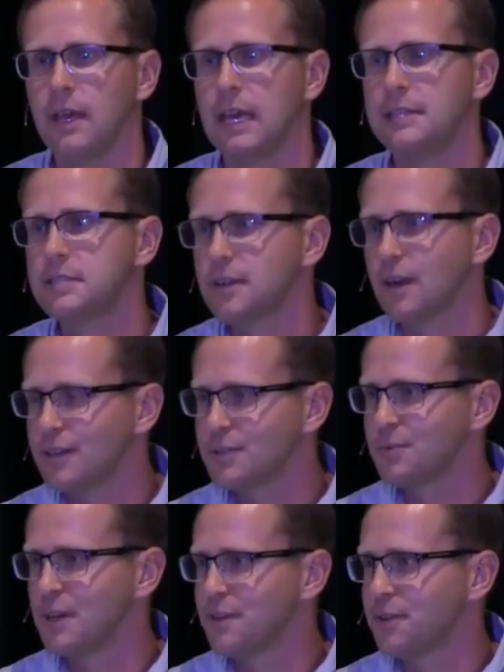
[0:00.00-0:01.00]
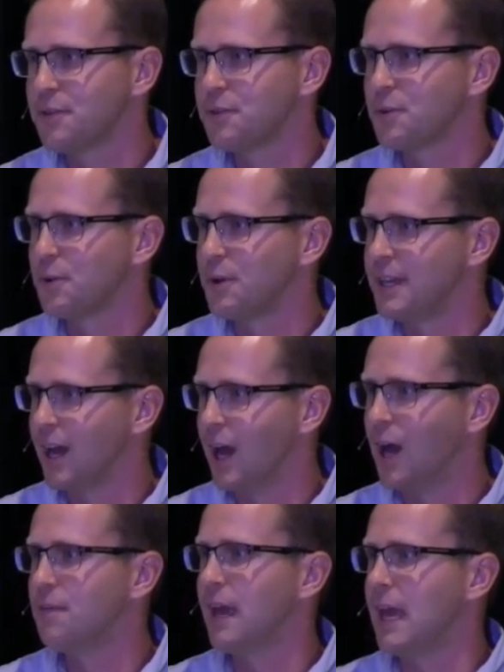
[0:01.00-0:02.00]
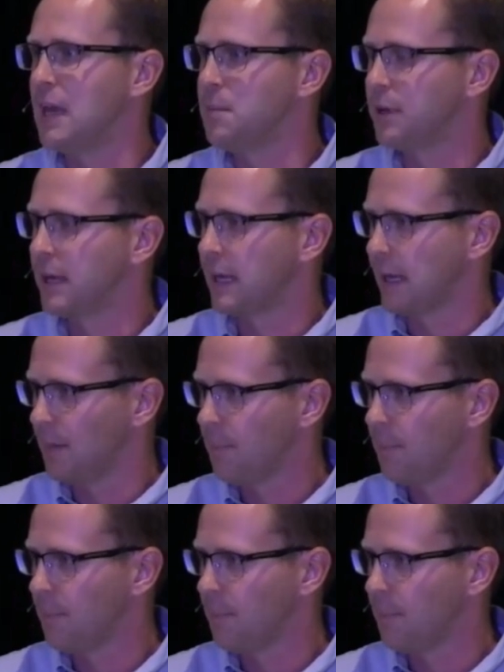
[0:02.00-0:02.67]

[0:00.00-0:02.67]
it starts with the story of Abraham.